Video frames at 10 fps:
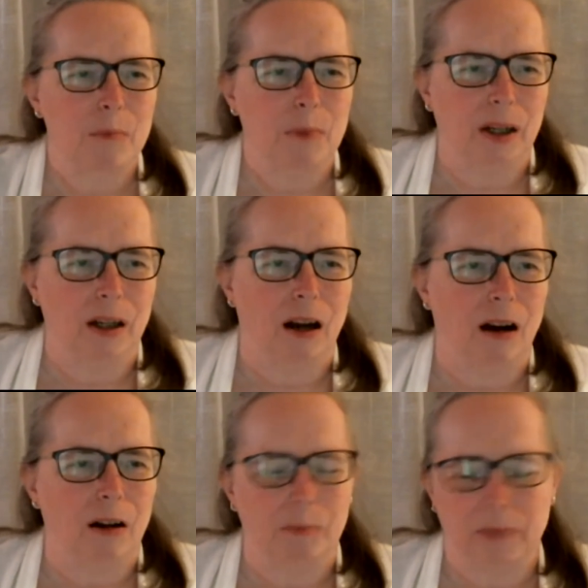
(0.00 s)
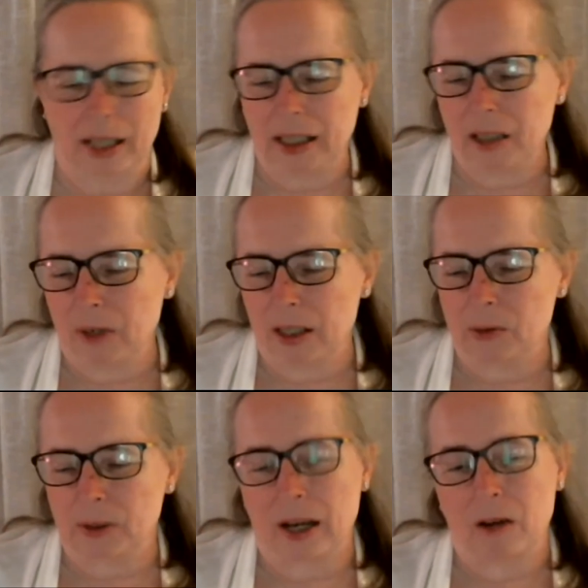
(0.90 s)
But anyways,
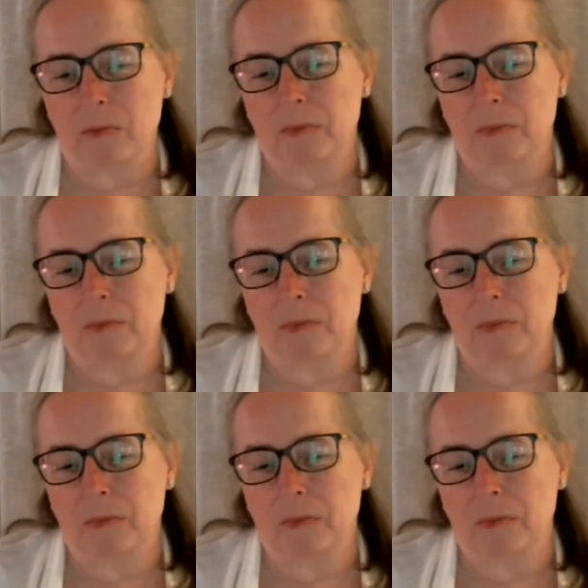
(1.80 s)
without